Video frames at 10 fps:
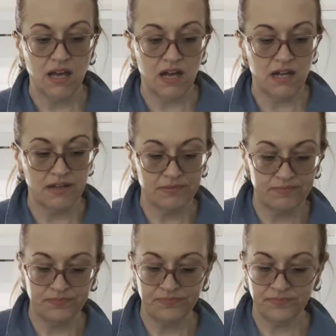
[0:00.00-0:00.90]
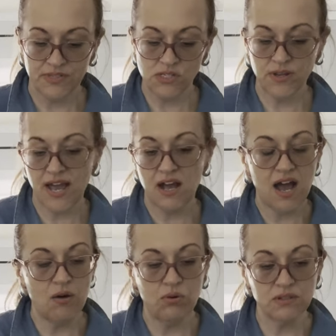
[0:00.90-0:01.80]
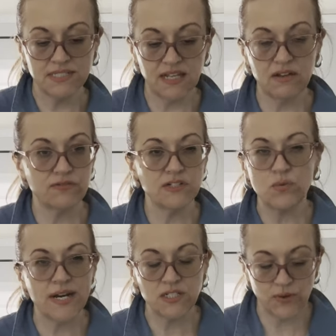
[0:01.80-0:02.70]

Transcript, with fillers: Um, so yeah, I will sell it for $20,